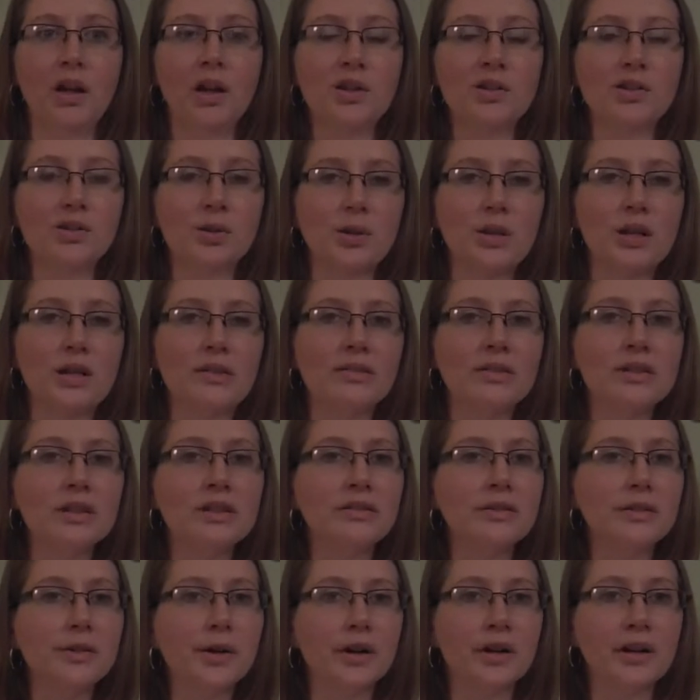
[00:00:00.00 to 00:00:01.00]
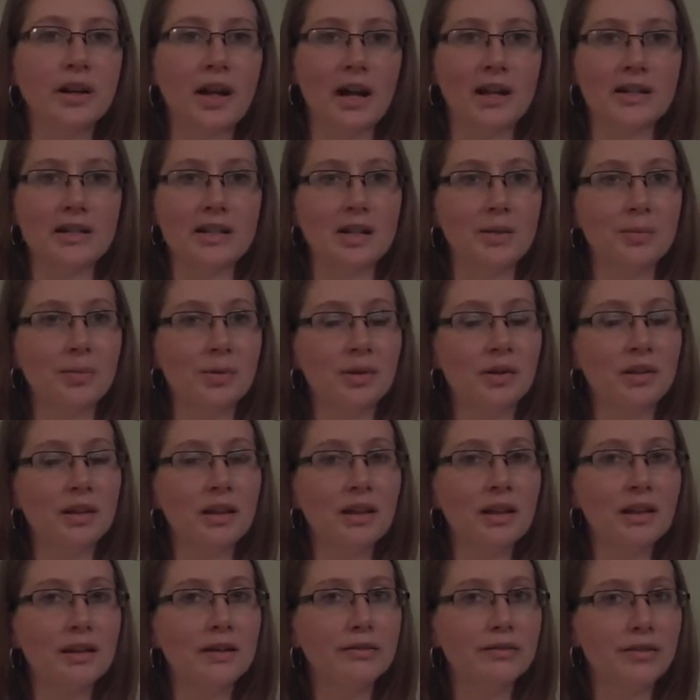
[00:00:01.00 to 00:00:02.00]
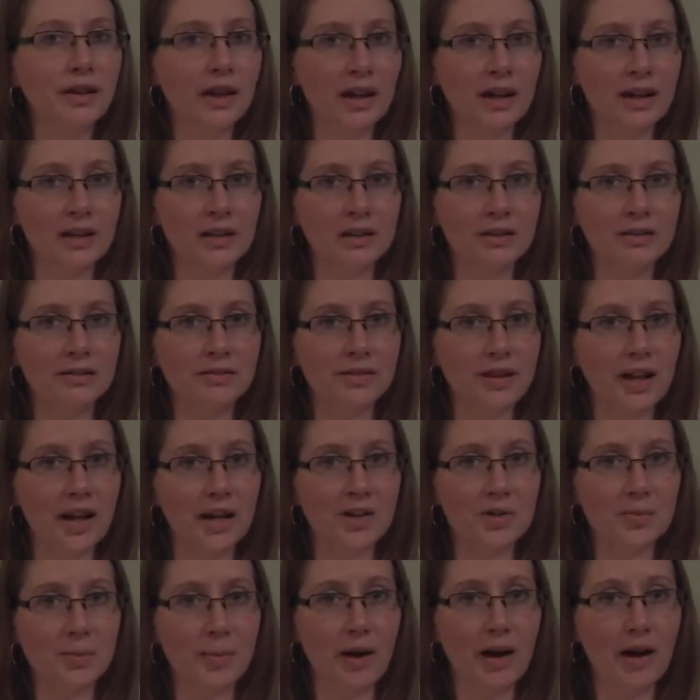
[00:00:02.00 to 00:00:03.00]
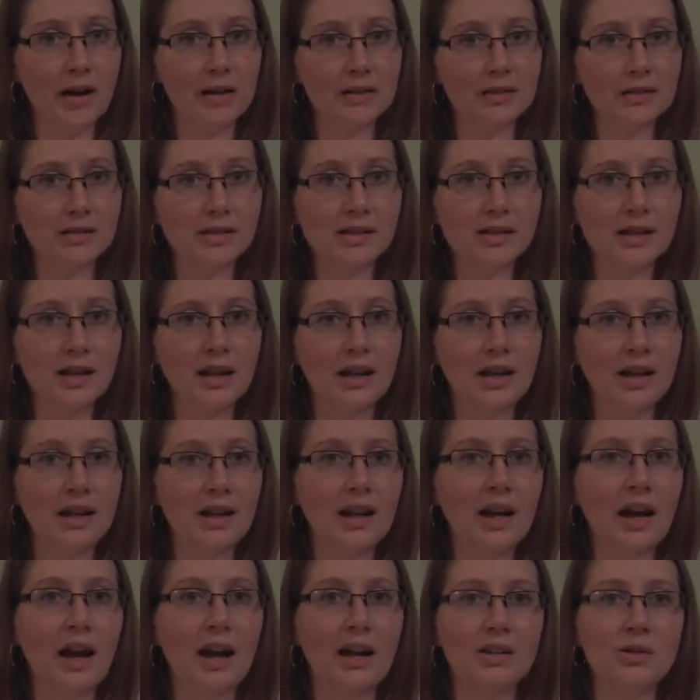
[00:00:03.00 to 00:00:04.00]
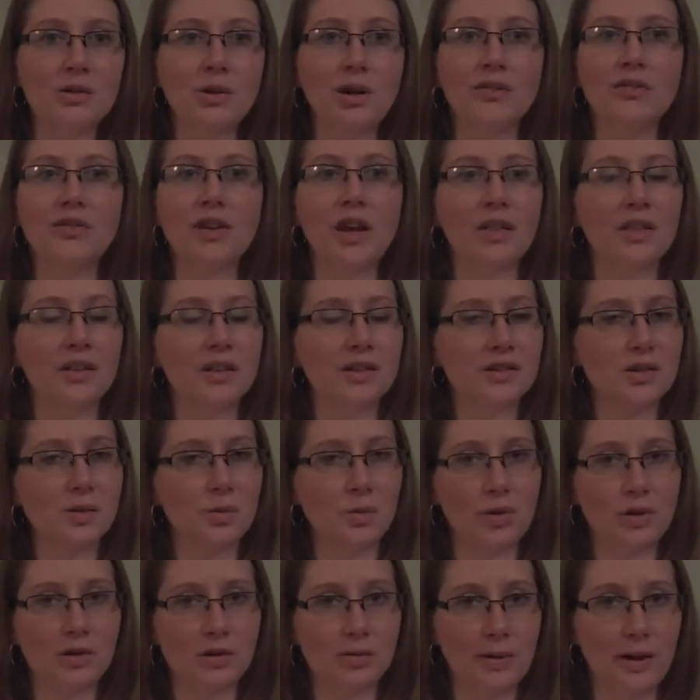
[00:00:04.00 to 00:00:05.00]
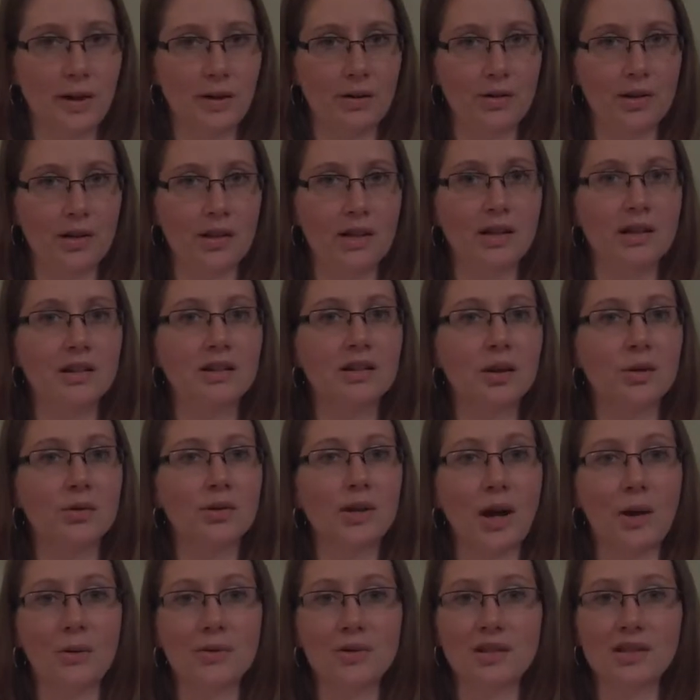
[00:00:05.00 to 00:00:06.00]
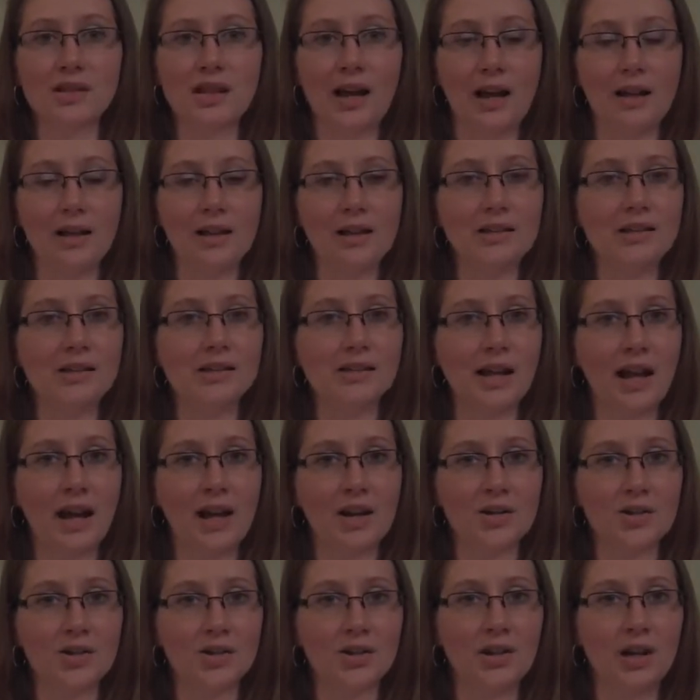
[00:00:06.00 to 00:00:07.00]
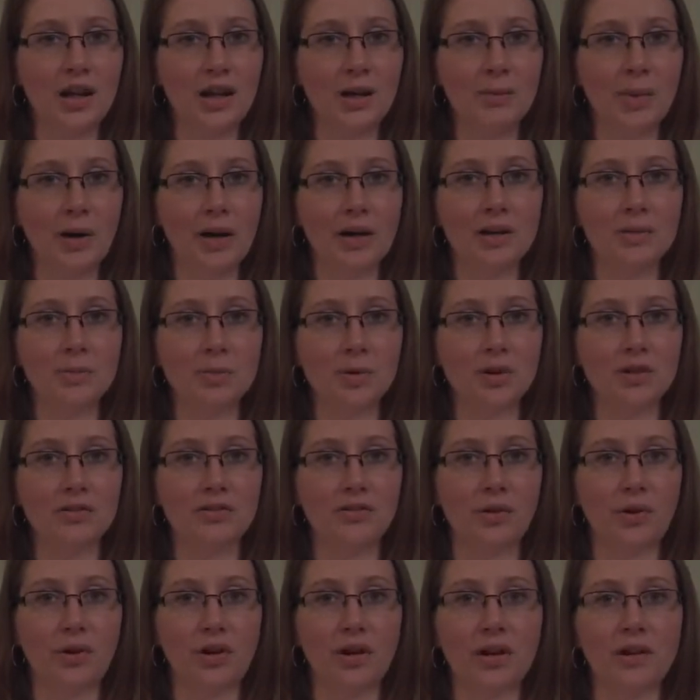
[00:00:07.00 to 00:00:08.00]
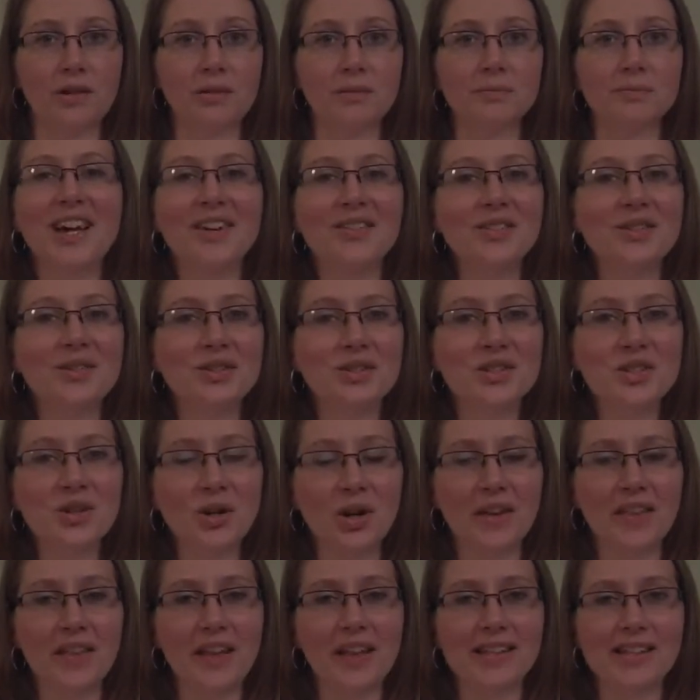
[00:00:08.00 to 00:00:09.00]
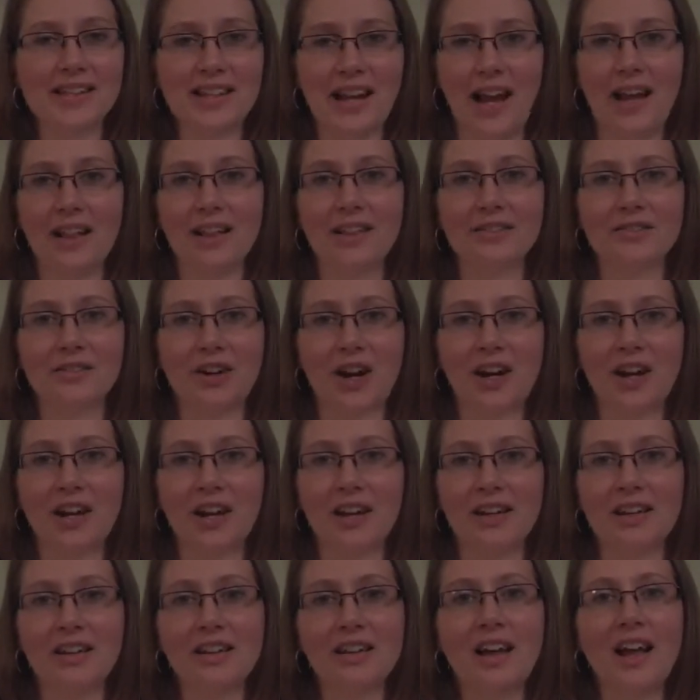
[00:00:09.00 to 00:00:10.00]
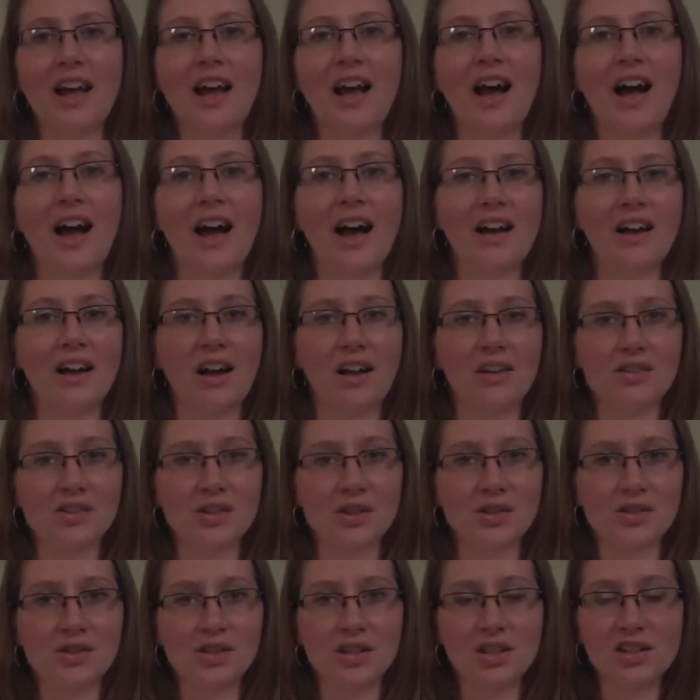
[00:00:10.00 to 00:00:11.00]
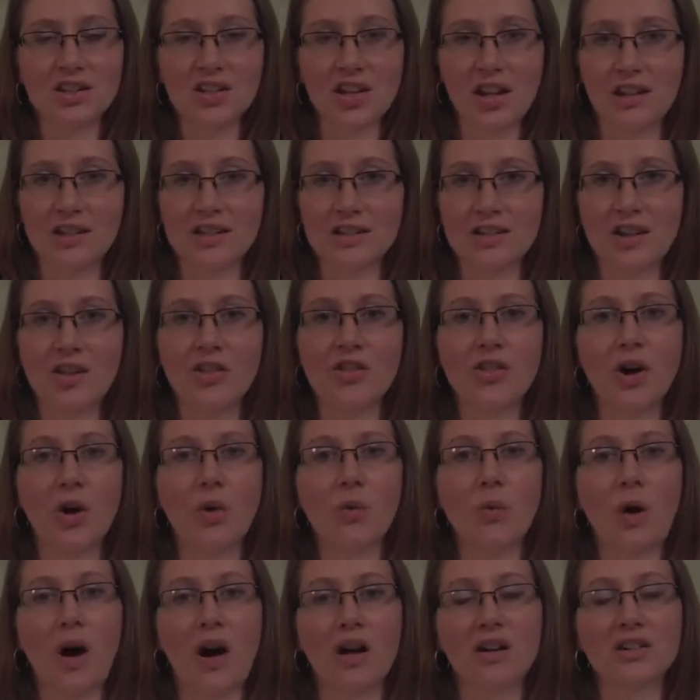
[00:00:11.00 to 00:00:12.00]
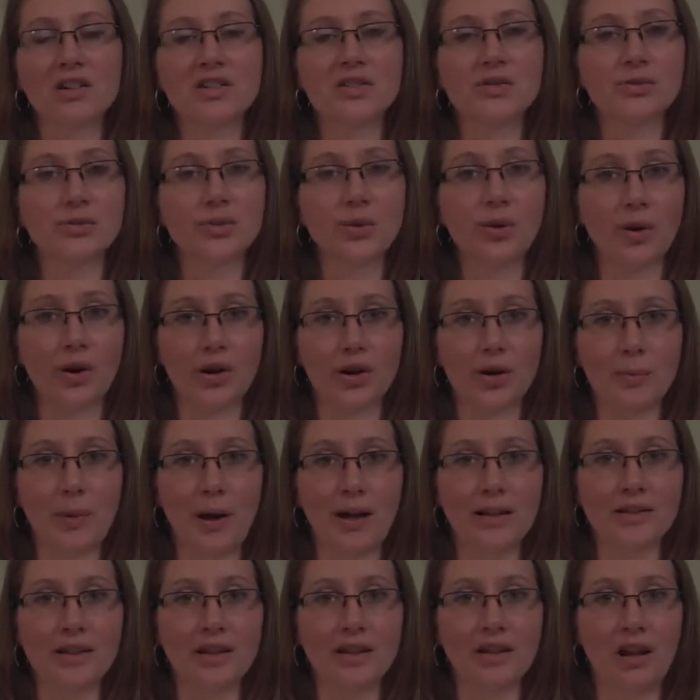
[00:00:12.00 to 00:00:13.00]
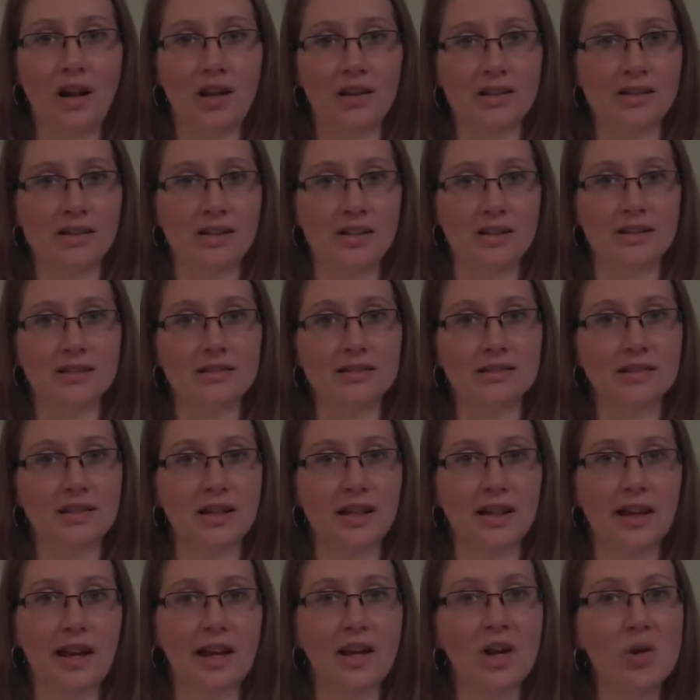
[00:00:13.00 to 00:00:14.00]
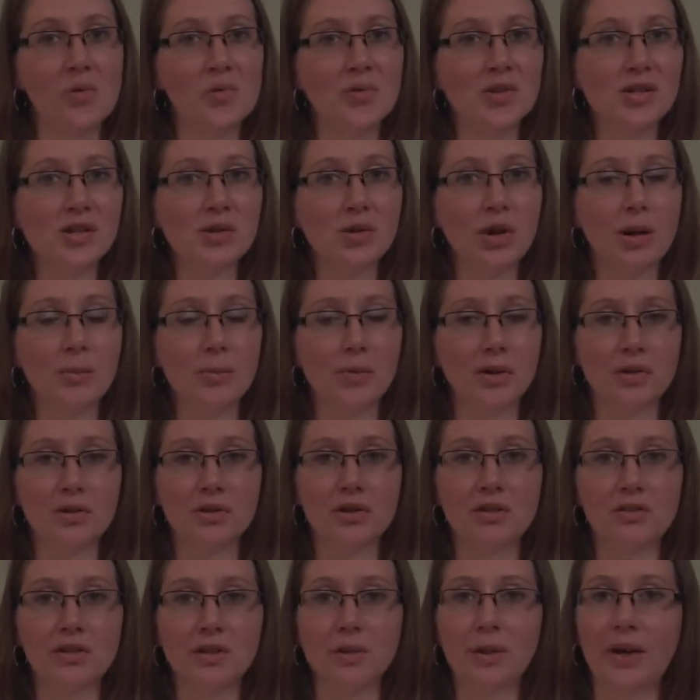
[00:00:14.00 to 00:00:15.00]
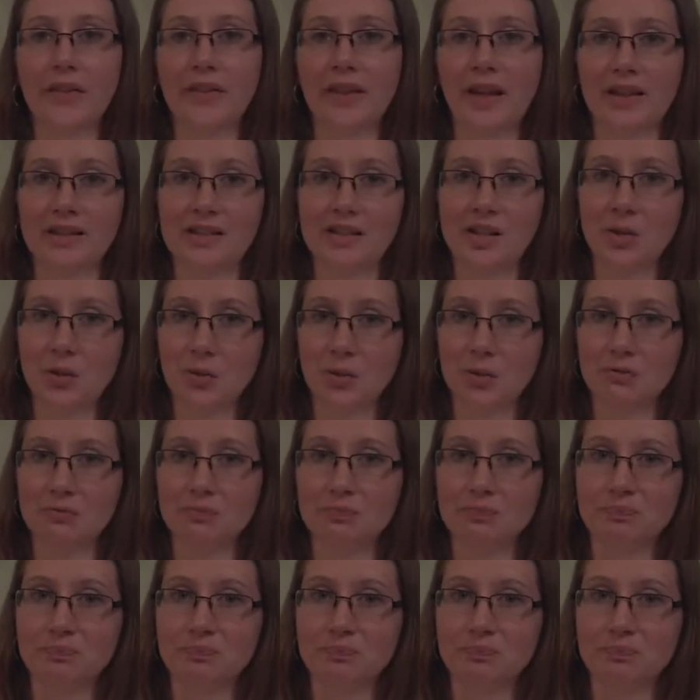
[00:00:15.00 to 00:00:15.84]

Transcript: So even if you are not typically a fan of flashbacks, you have nothing to worry about, and Go Down to Silence is actually a better book for it. If you enjoy that style of writing, I also suggest The Waters Roar by Lynn Austin, and I hope to do a book review on that soon.